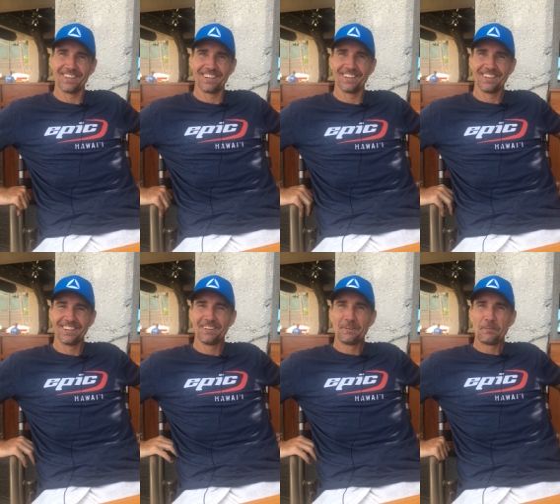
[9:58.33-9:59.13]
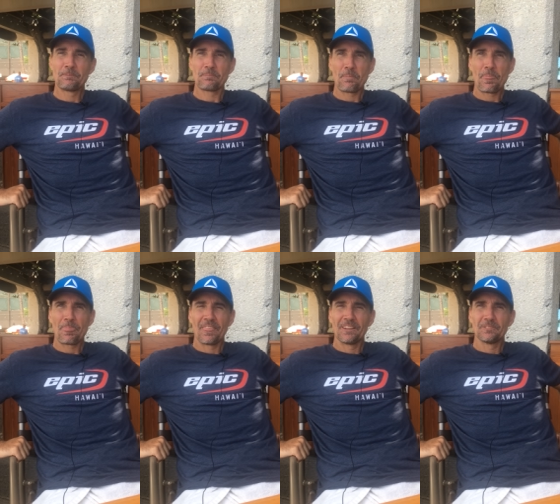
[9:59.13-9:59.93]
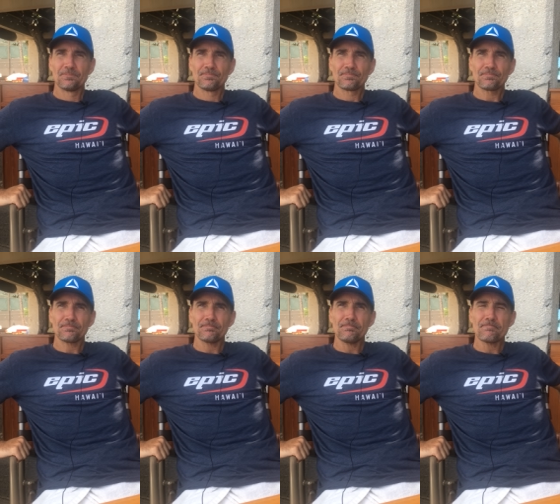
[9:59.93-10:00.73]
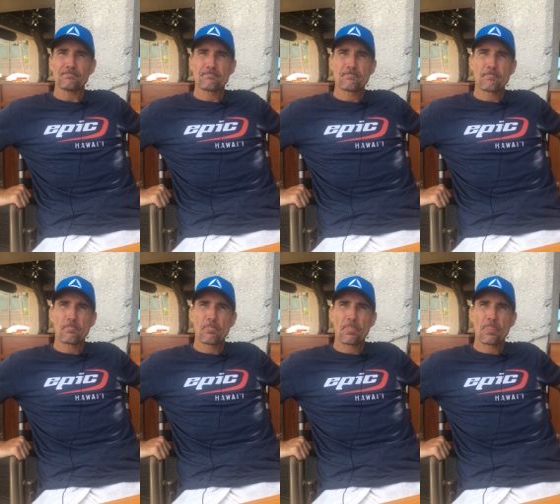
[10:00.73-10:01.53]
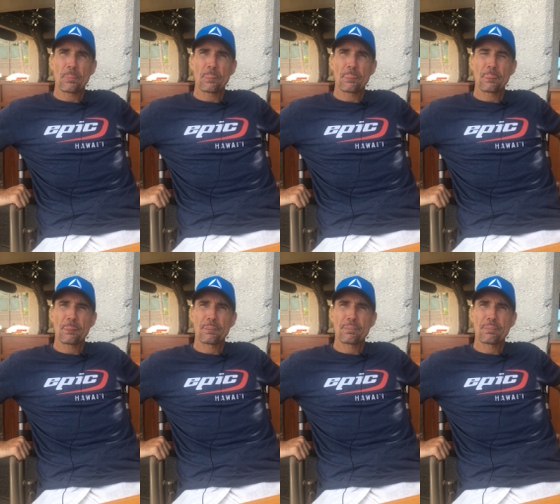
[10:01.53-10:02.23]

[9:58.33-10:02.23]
Okay. great. Well, any advice or